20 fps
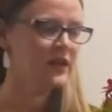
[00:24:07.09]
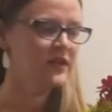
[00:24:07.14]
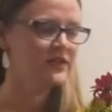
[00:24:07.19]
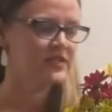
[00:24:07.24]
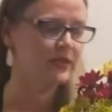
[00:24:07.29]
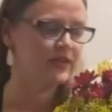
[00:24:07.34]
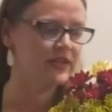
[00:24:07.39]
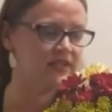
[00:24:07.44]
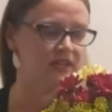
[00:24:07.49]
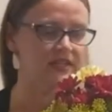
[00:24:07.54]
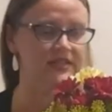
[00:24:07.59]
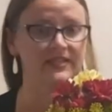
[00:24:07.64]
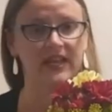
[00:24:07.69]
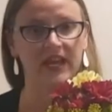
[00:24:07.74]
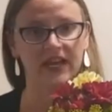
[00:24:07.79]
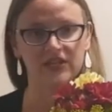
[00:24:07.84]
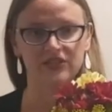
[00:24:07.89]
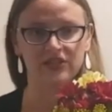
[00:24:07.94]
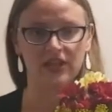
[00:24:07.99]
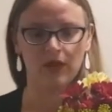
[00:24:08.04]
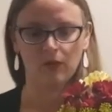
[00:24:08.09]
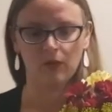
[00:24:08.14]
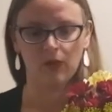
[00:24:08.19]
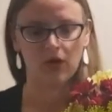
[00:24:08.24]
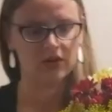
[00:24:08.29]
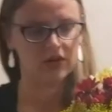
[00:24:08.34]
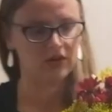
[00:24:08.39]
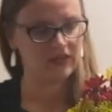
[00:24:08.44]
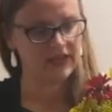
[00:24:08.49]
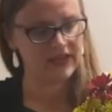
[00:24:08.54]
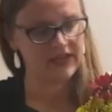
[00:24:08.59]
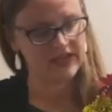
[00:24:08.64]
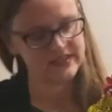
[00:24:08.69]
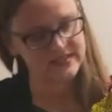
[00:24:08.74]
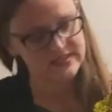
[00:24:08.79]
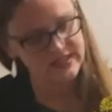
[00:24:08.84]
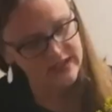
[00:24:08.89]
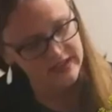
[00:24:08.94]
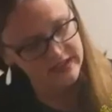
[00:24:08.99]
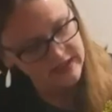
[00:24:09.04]
So it does catch that water, like I
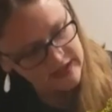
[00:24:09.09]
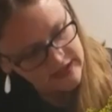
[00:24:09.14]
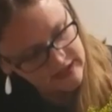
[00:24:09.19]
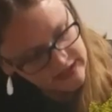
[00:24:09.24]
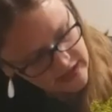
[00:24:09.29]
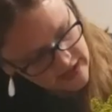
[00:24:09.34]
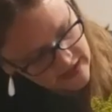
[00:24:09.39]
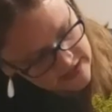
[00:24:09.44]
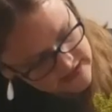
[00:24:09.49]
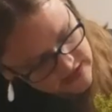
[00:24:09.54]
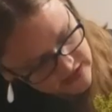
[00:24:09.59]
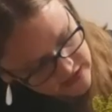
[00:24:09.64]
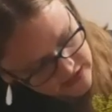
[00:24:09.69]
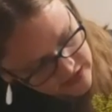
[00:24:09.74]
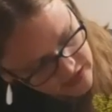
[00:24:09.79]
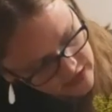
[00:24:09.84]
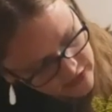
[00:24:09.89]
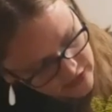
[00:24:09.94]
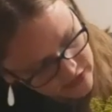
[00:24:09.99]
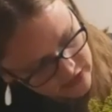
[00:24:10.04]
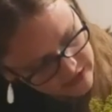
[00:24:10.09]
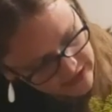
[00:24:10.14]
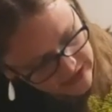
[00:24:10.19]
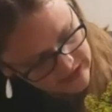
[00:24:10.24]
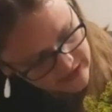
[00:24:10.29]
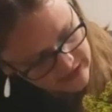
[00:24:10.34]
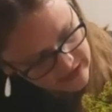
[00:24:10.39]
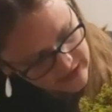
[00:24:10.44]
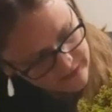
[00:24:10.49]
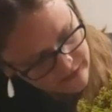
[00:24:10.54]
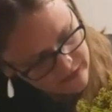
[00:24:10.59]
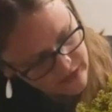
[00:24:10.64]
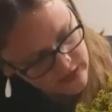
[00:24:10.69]
said, and it adds another layer.